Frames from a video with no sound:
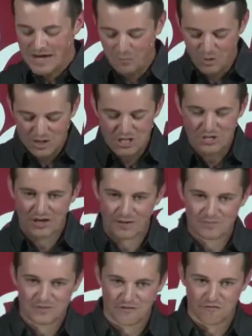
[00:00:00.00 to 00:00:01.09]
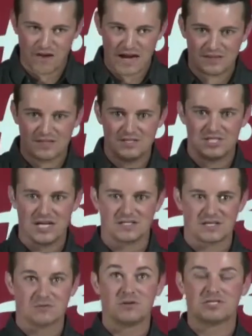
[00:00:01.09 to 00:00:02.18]
And once you come to faith in
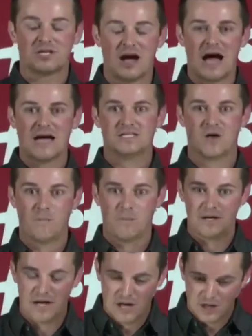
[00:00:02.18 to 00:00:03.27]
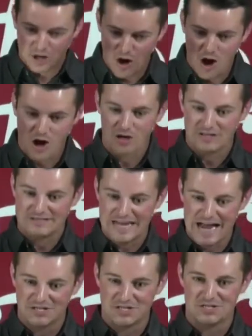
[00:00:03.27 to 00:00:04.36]
Jesus, once your eyes open, your heart
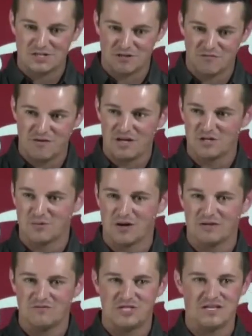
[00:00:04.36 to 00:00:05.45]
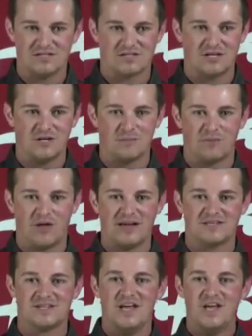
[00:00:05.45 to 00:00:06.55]
attaches to the finished work of Jesus in your
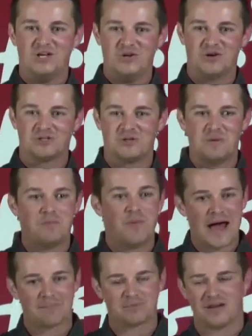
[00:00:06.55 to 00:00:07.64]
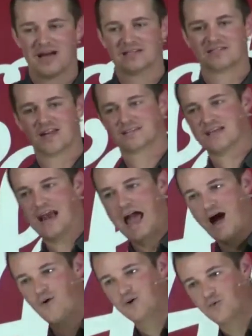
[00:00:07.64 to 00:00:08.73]
place, you are to be baptized as an
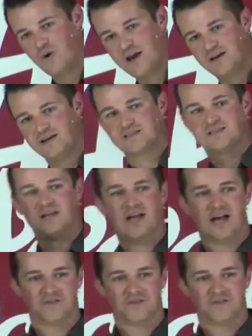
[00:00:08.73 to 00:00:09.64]
outer witness